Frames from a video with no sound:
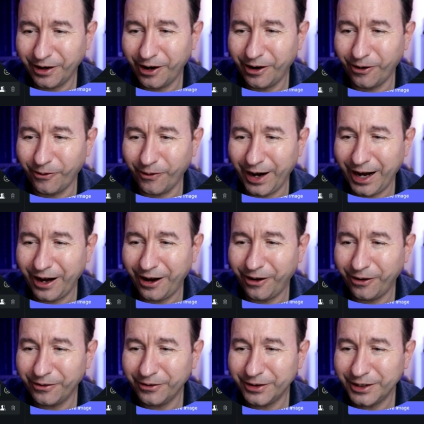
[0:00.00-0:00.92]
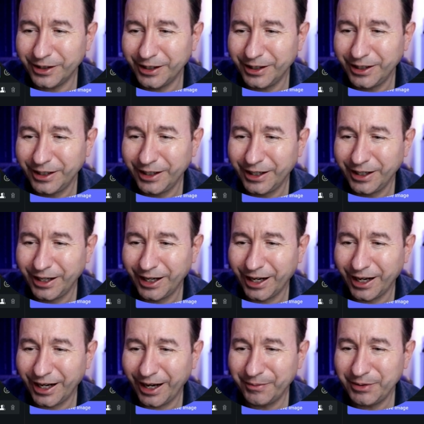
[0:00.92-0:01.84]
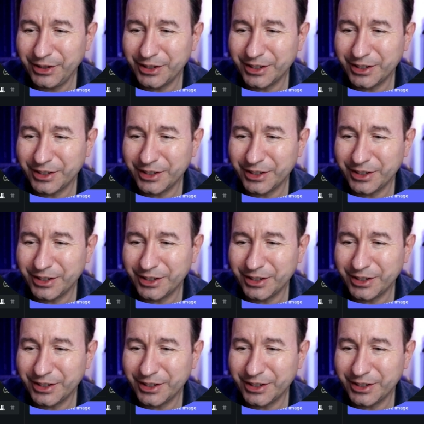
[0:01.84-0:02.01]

Oh wow! I mean,